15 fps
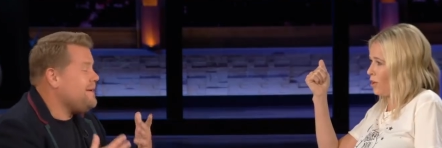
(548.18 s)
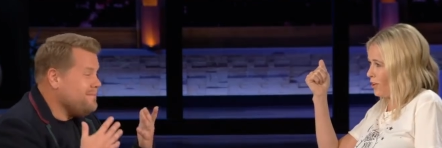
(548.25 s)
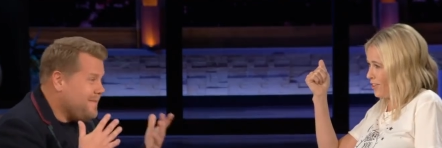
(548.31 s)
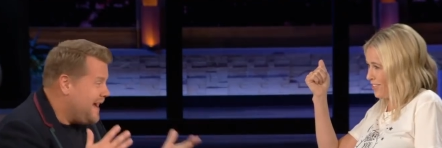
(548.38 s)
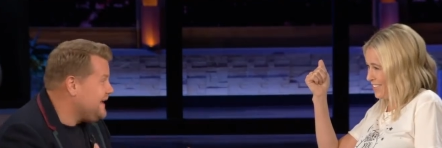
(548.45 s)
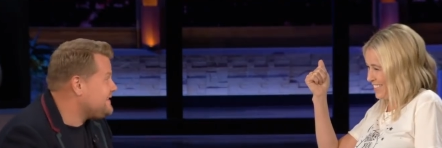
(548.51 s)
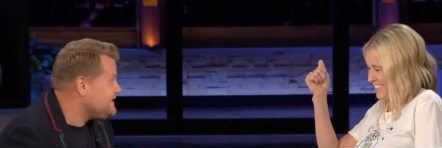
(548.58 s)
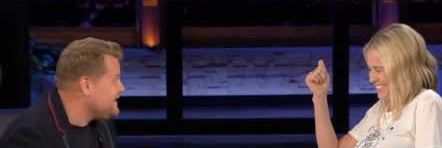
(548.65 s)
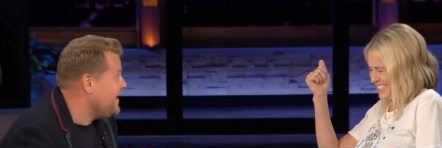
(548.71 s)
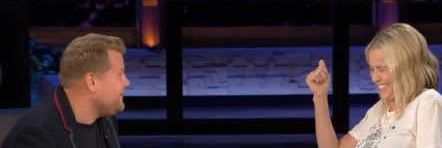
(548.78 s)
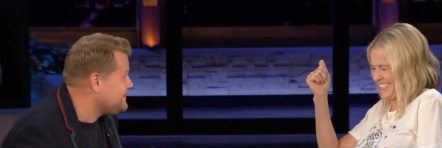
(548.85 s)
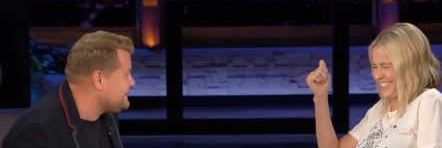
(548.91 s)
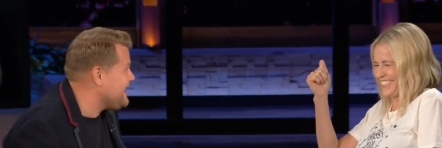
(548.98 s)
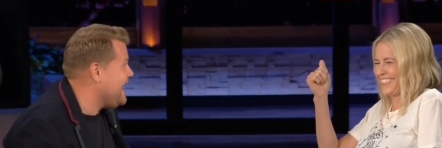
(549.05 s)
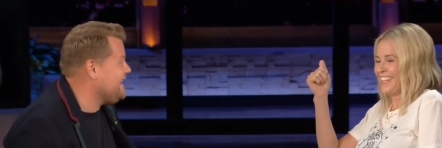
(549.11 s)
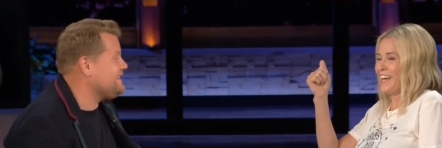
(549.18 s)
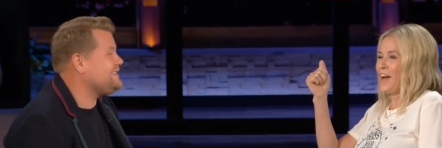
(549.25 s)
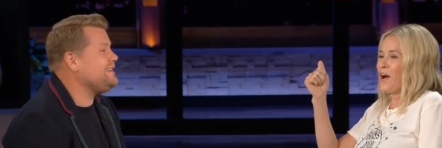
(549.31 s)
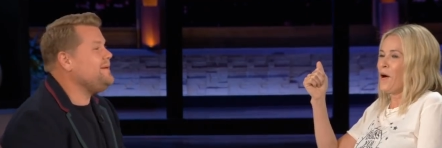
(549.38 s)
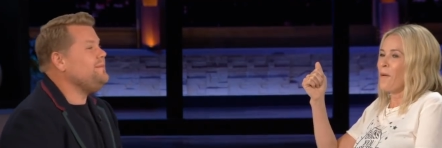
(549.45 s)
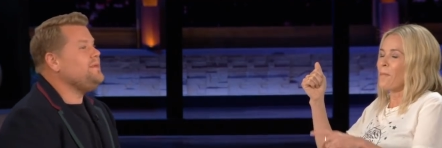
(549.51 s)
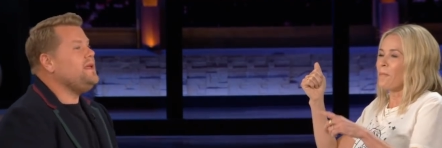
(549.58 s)
Speaker 1: It makes no
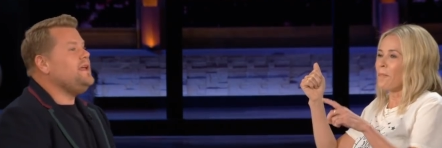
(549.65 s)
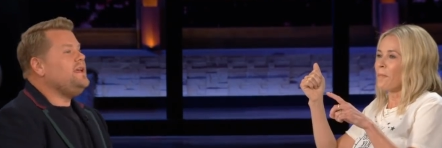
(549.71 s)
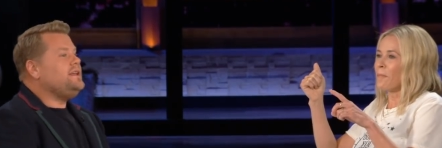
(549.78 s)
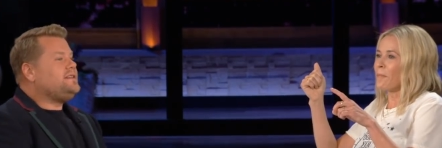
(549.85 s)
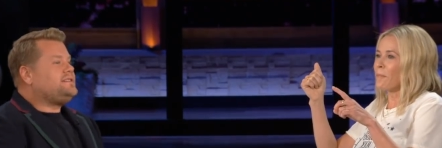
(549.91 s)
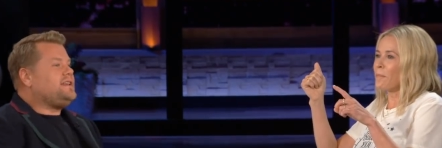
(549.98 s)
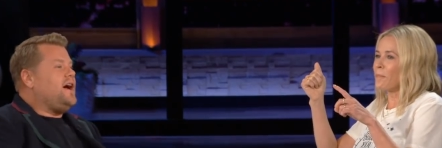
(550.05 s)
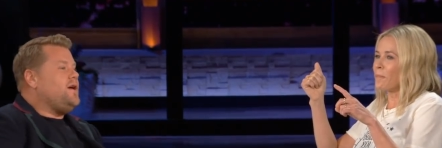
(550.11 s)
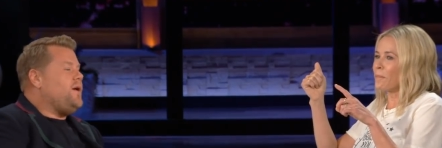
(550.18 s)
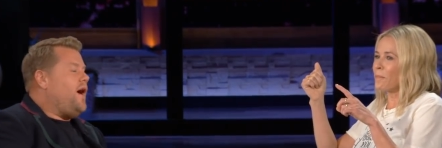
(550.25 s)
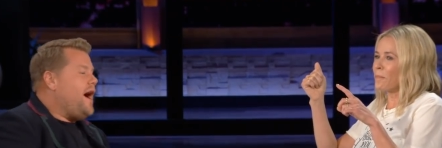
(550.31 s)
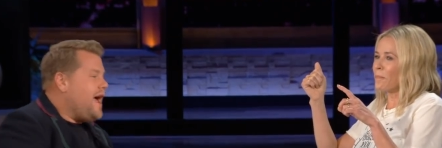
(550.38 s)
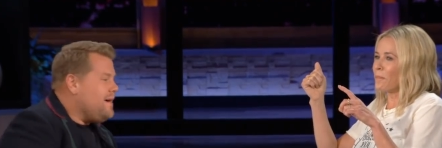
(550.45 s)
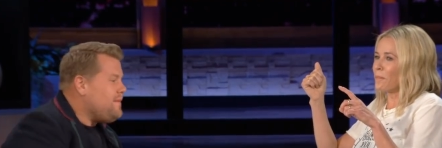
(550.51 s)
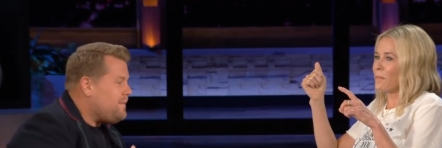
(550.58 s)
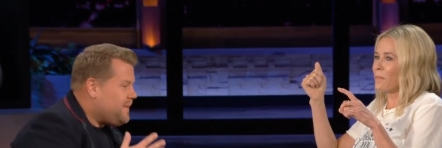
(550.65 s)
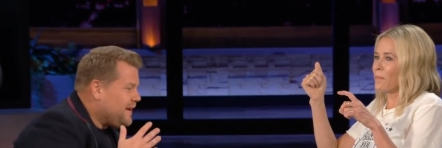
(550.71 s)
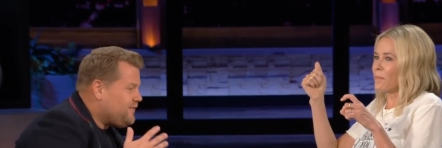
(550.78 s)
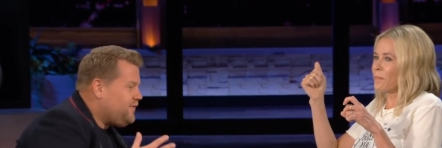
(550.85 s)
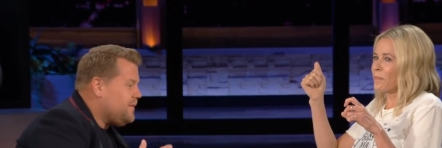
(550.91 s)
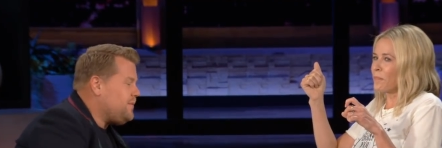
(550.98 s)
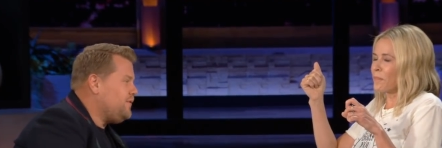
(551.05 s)
sense. So I am a
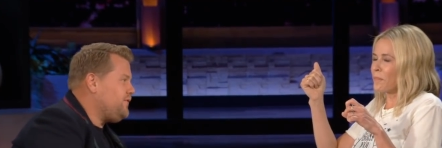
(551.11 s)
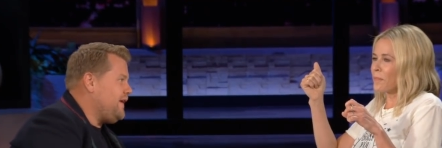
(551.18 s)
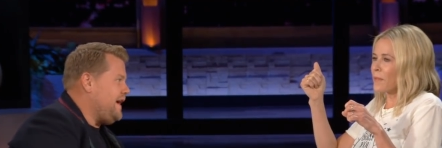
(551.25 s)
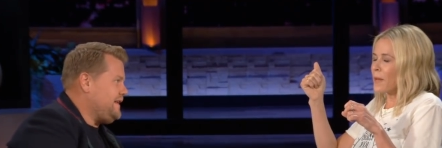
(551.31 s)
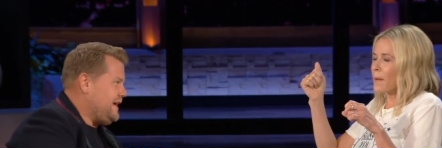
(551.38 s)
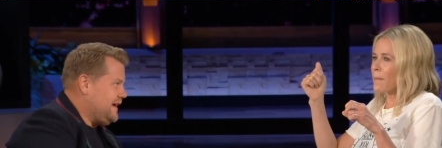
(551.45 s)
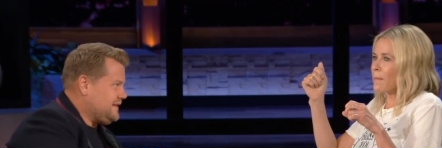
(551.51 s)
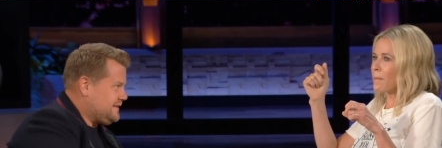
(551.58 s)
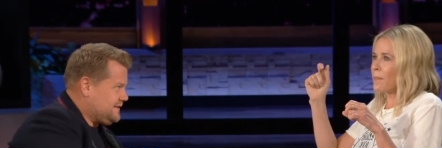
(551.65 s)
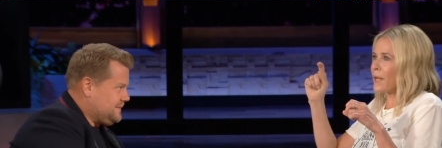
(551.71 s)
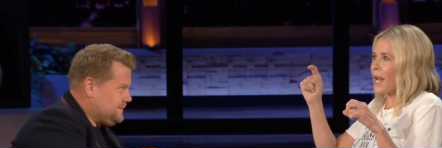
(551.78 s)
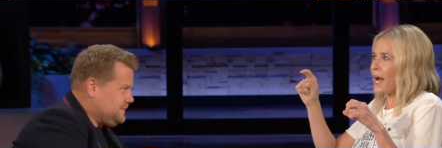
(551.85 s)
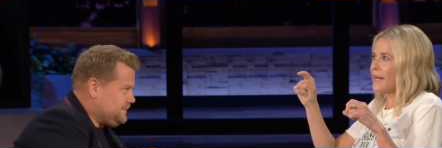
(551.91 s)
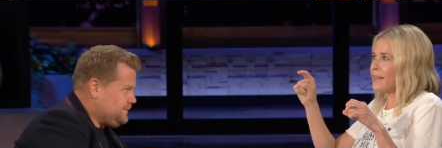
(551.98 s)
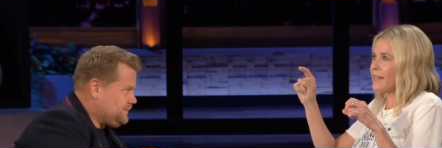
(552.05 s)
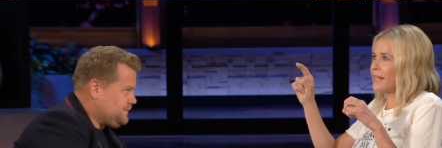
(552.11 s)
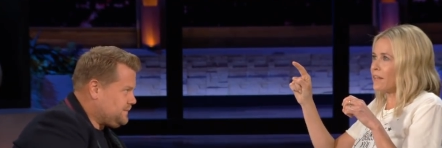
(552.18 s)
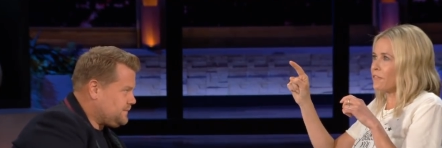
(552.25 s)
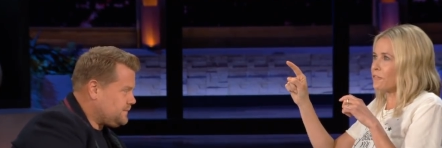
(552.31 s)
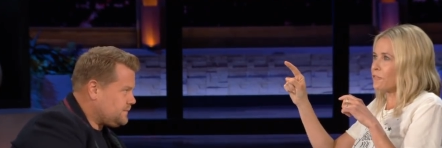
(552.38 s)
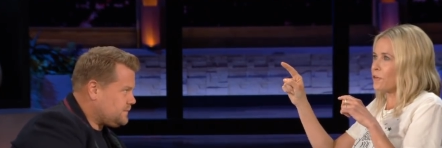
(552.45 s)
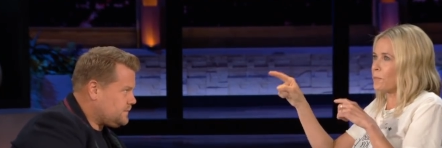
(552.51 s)
big football fan,
Speaker 2: yes. But I
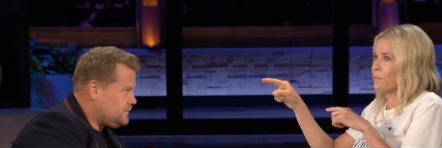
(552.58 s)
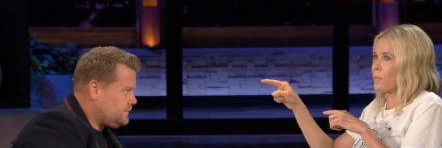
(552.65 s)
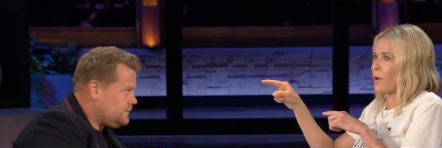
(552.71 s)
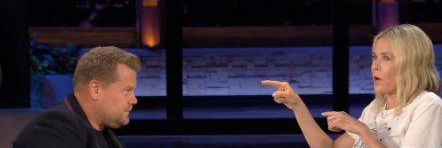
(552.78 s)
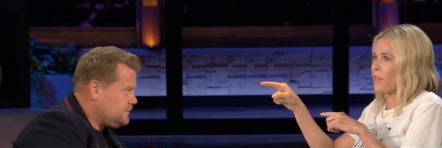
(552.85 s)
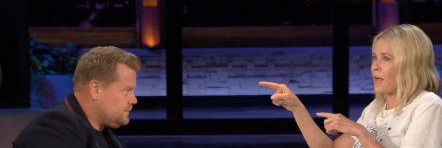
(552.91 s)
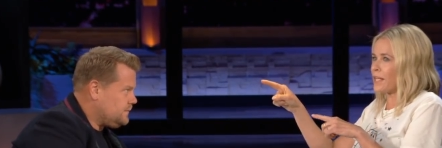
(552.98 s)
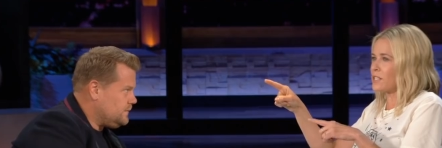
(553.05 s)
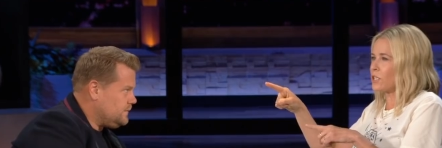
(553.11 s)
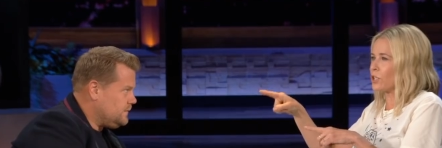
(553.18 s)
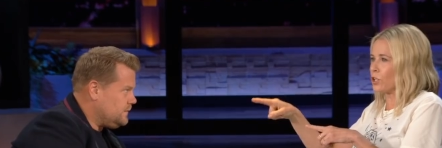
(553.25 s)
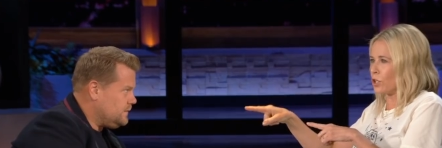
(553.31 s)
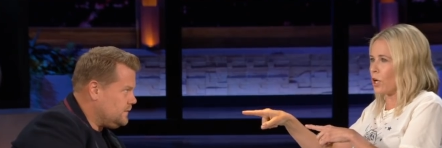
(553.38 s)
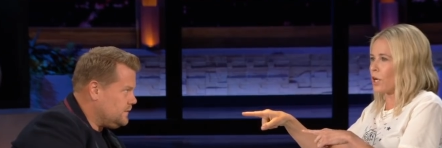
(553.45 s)
think football, that's a good